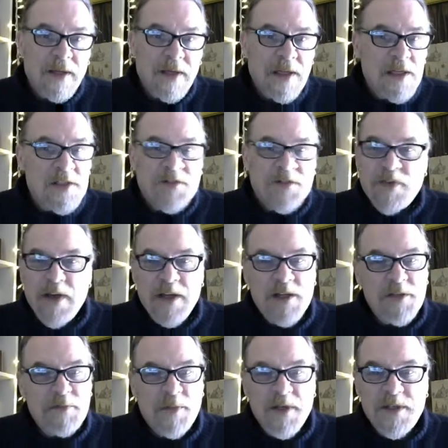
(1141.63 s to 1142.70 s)
his fate has
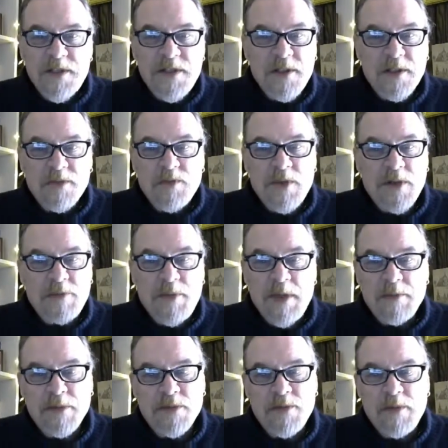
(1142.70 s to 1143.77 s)
been sealed when the
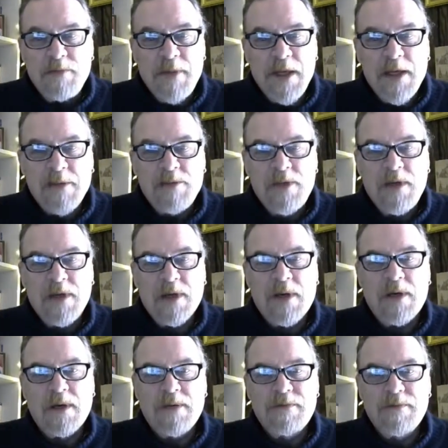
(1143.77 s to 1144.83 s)
people would make him king.
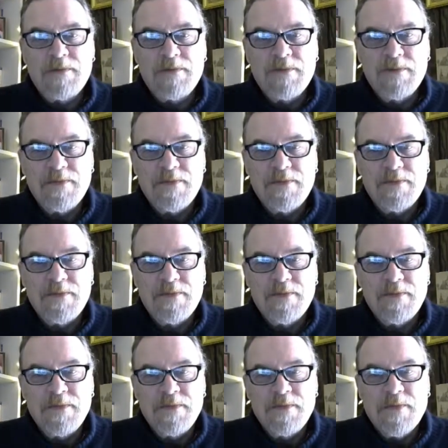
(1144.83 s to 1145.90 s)

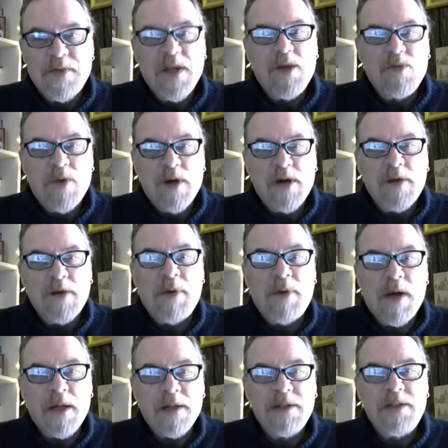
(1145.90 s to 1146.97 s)
They wanted a
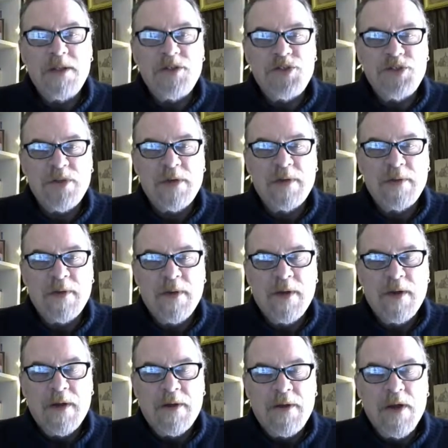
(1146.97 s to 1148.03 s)
politician.
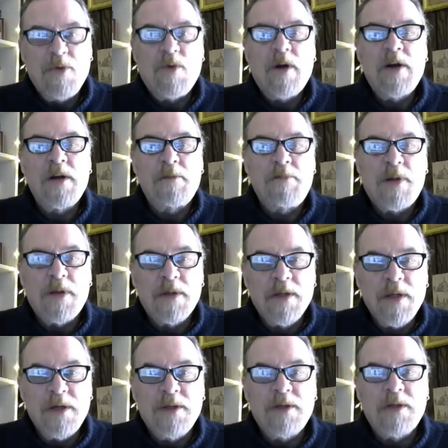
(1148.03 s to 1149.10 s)
They wanted a
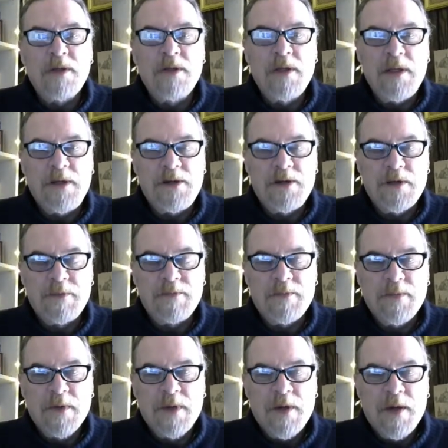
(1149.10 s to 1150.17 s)
political leader.
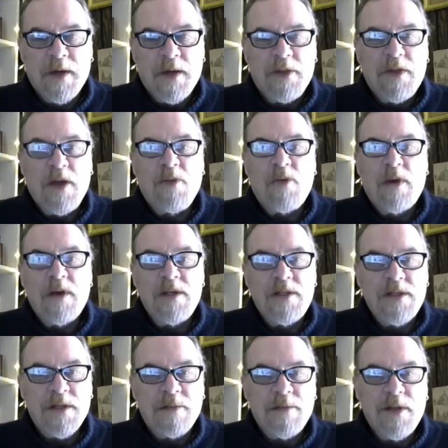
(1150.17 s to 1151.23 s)
They wanted
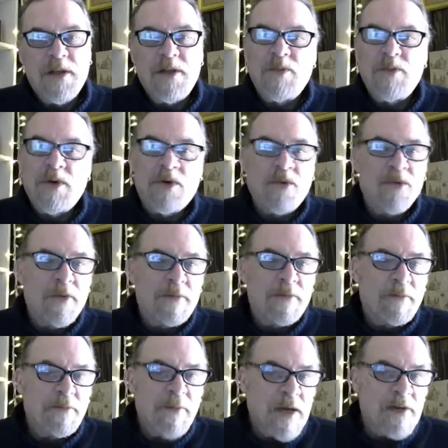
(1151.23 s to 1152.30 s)
somebody that would hold the
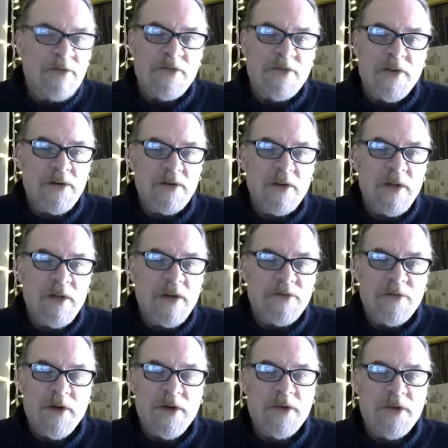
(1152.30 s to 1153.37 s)
megaphone in
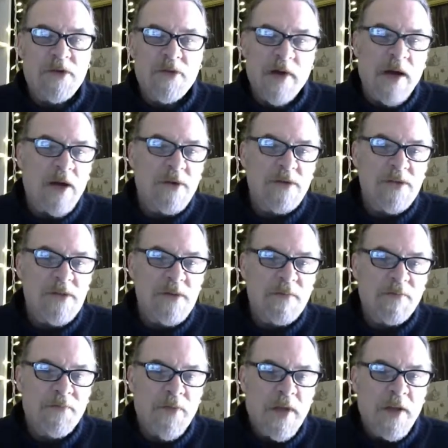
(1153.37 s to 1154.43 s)
front of the crowds.
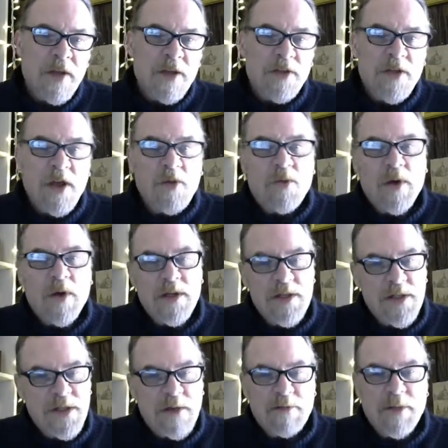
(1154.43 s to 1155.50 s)
They wanted
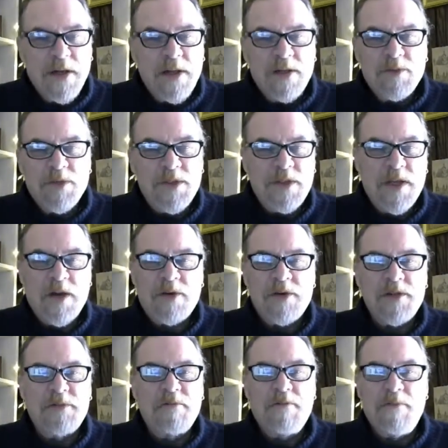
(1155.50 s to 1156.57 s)
somebody that was
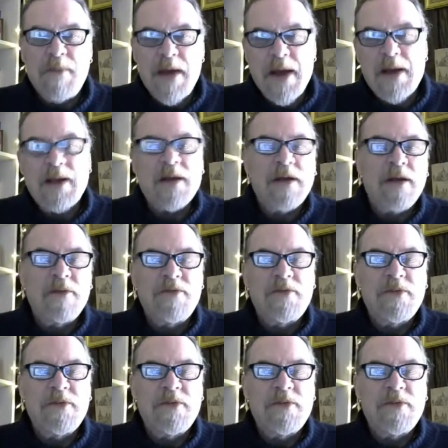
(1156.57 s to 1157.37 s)
charismatic enough